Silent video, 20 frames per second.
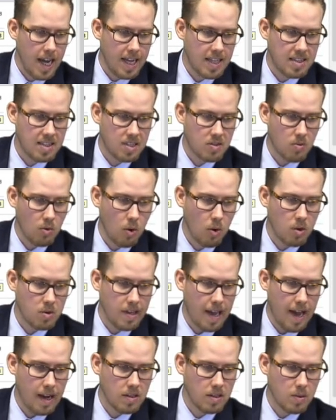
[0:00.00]
and scroll
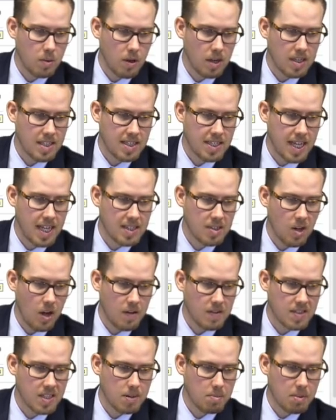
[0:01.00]
down to where it says
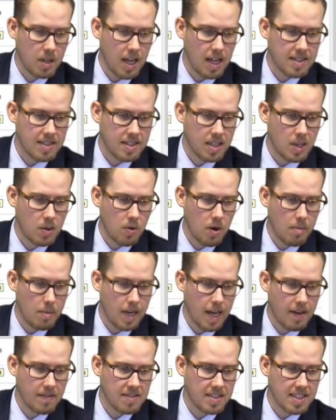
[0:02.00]
office supplies and
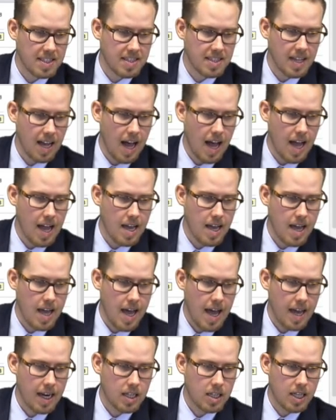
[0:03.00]
equipment FSSI
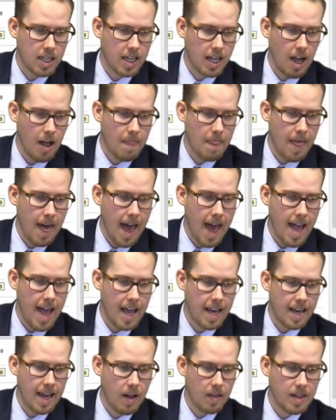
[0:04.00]
and click on that,
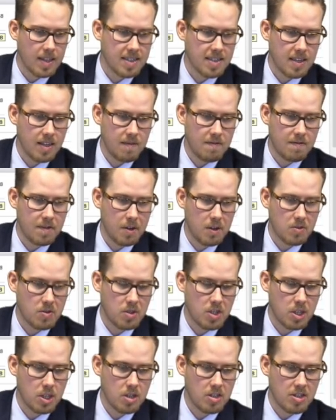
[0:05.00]
and now that's going to
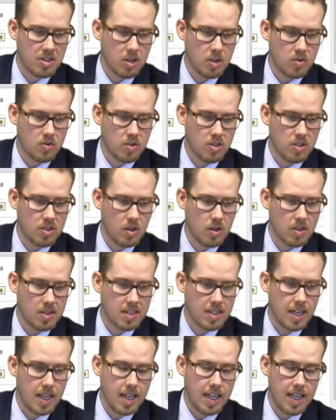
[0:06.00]
filter your search
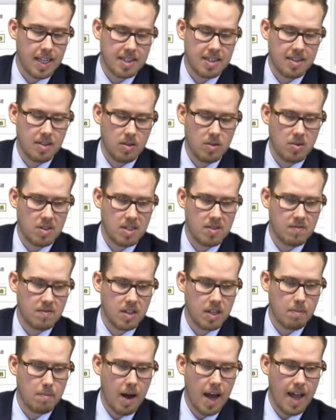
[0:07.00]
results
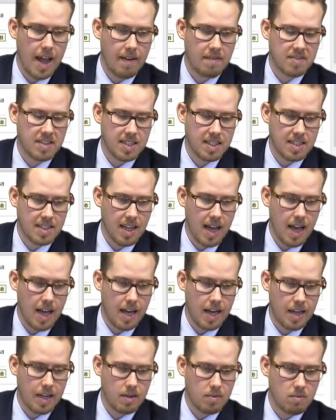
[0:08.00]
exclusively by
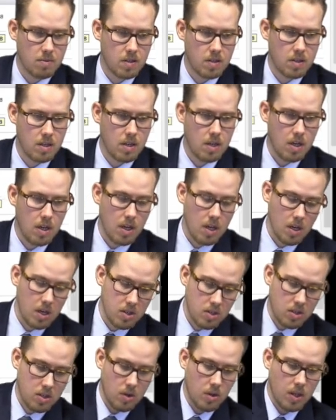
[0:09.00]
FSSI items.
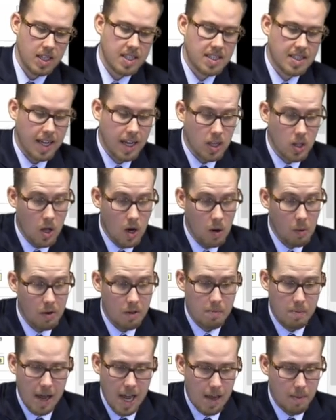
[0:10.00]
So let's say along
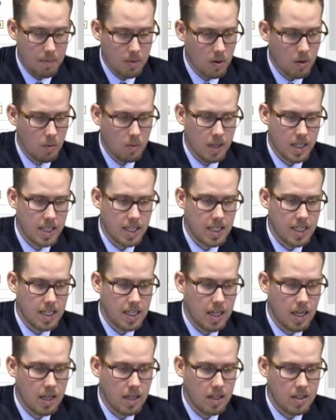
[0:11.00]
with paper we
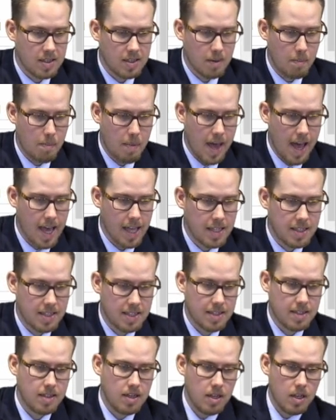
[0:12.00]
need some
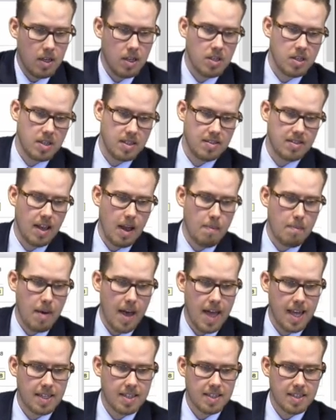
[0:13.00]
pens. You can type
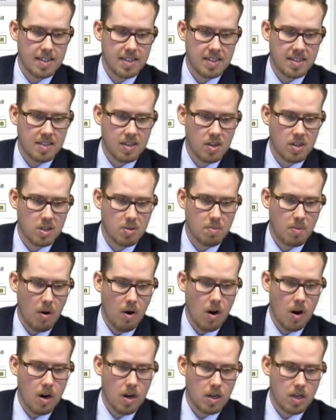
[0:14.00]
pens in the search
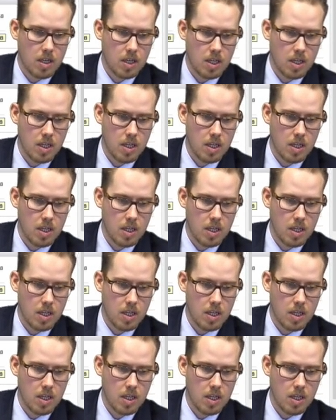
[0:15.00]
bar,